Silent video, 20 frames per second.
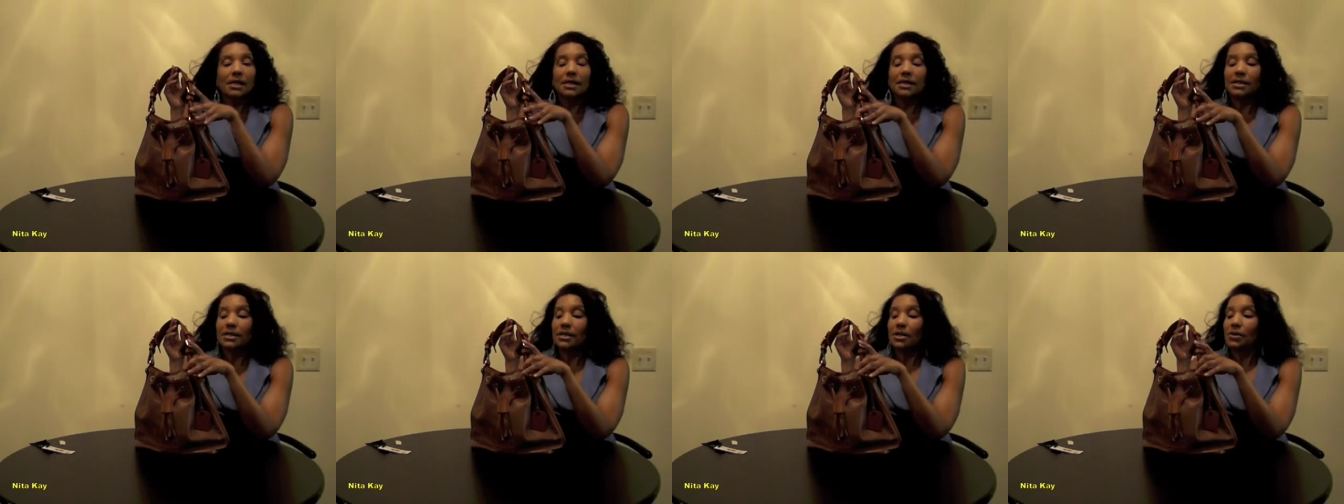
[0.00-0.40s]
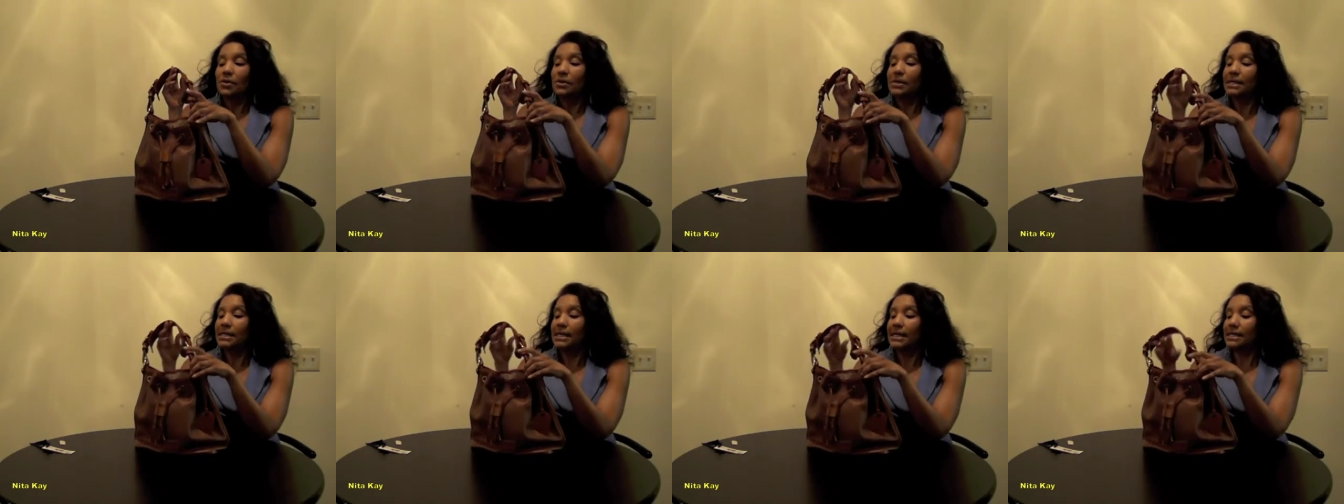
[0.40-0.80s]
you know,
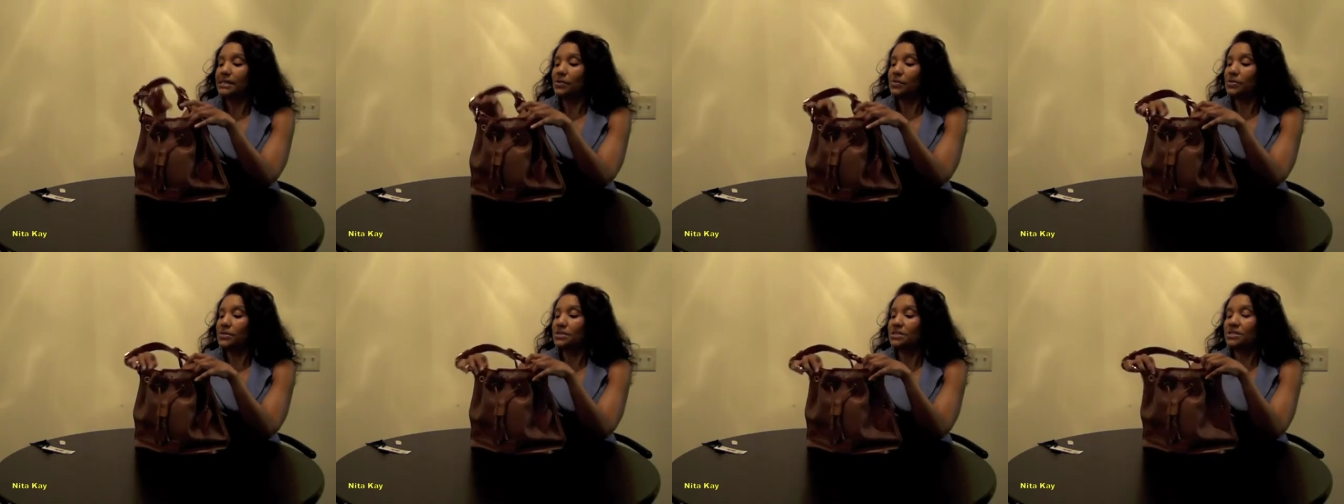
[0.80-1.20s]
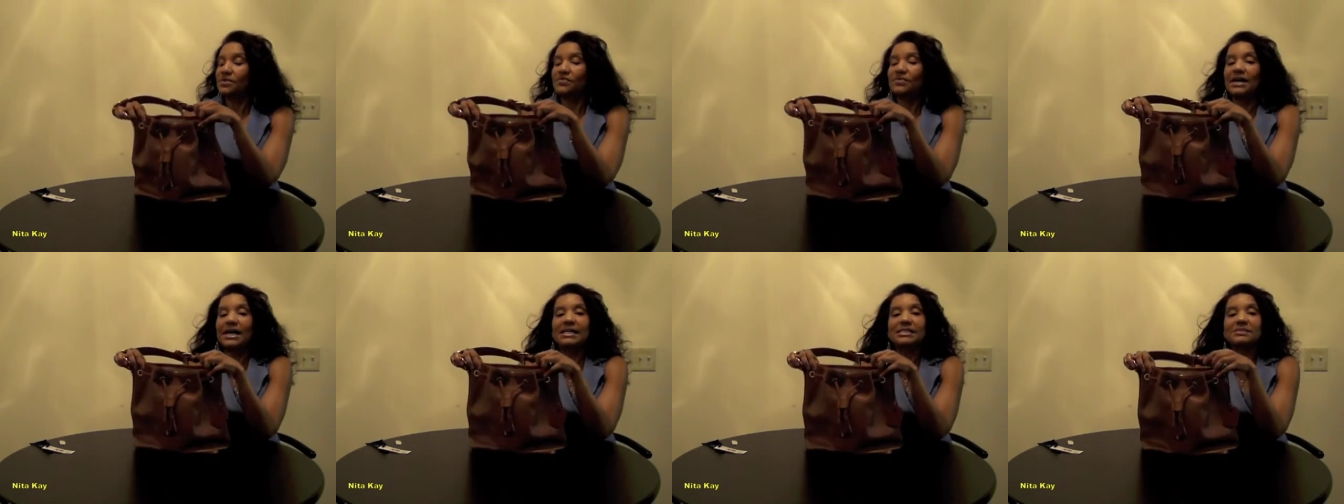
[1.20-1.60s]
like the Wizard
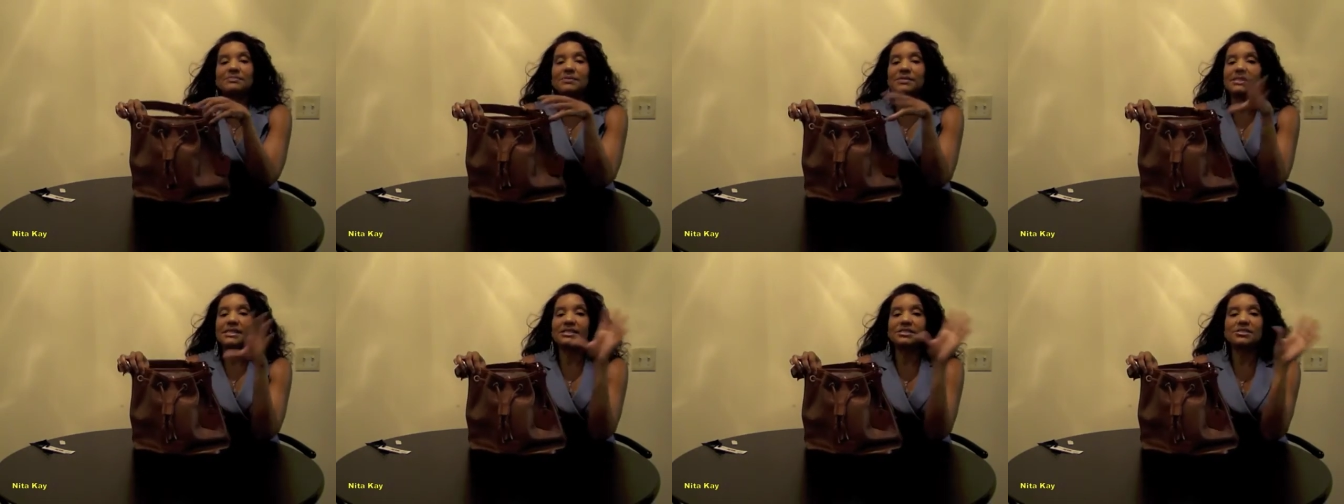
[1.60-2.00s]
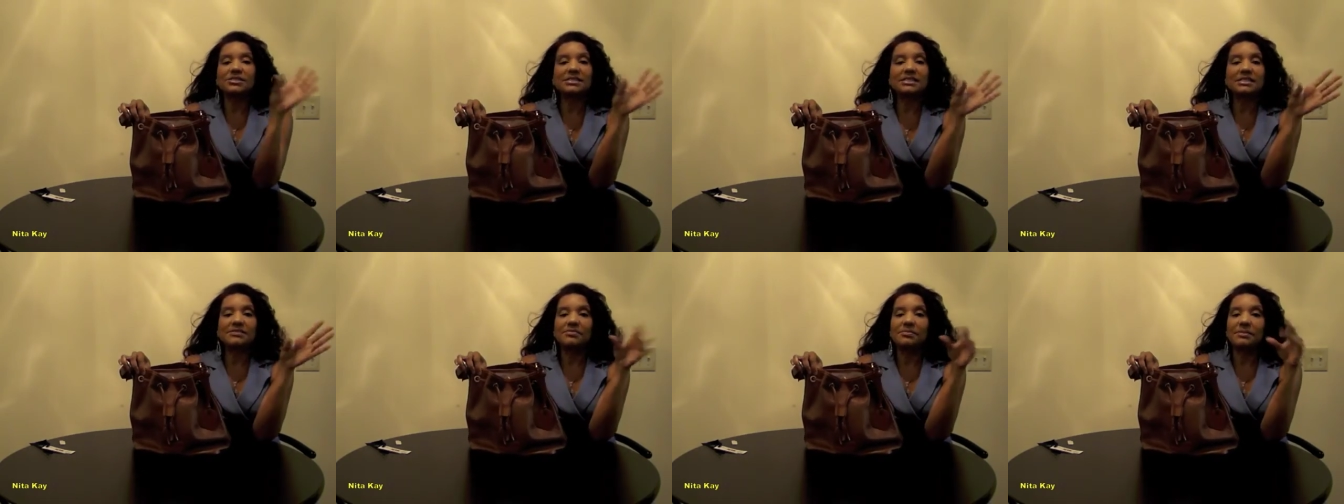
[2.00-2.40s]
of Oz, but they
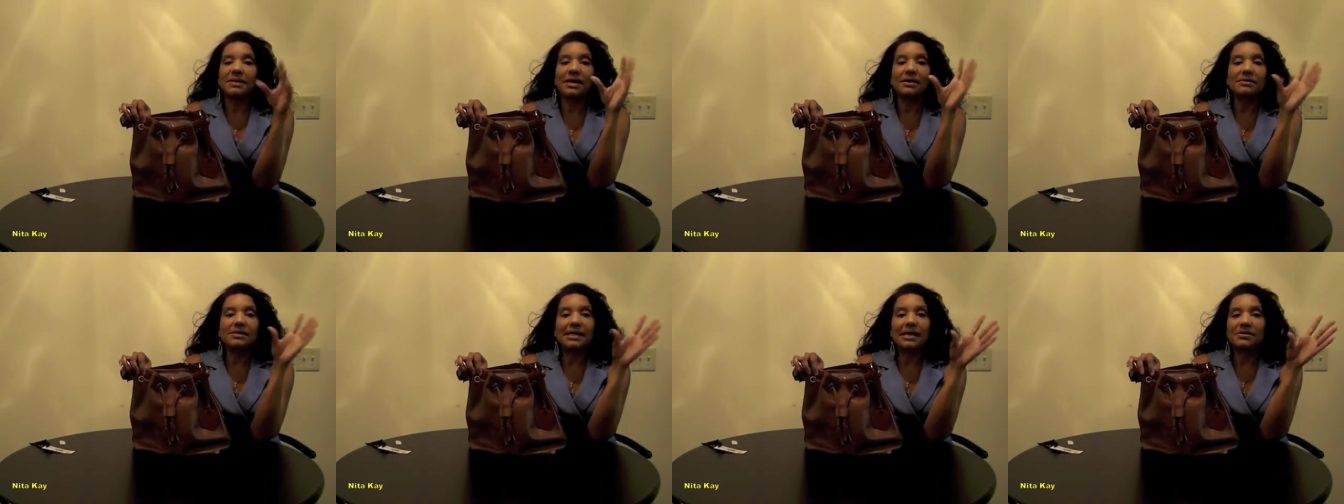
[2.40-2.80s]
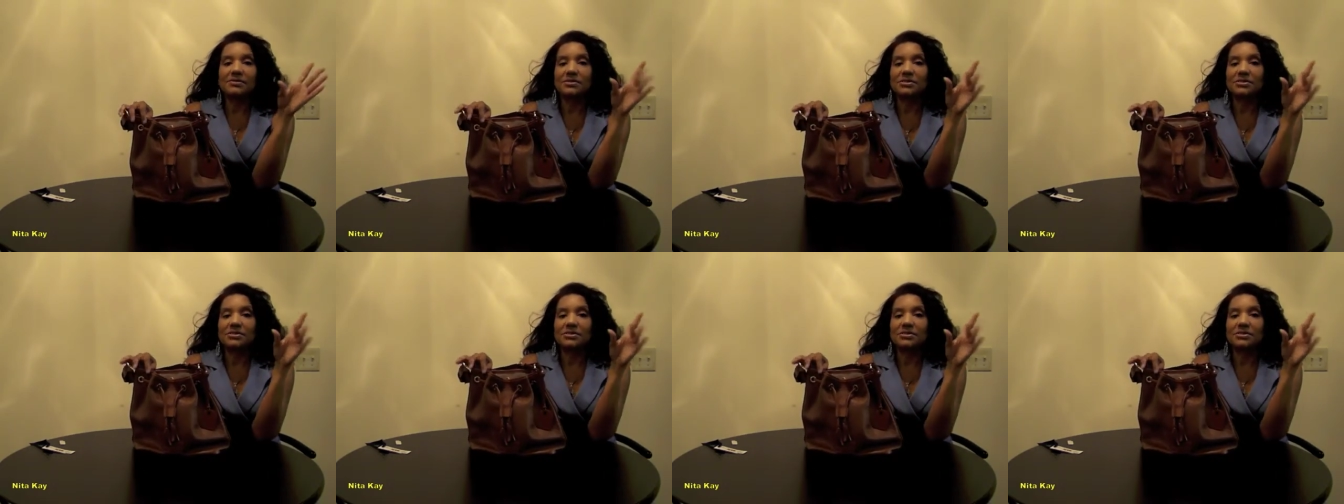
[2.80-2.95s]
just leave them out now.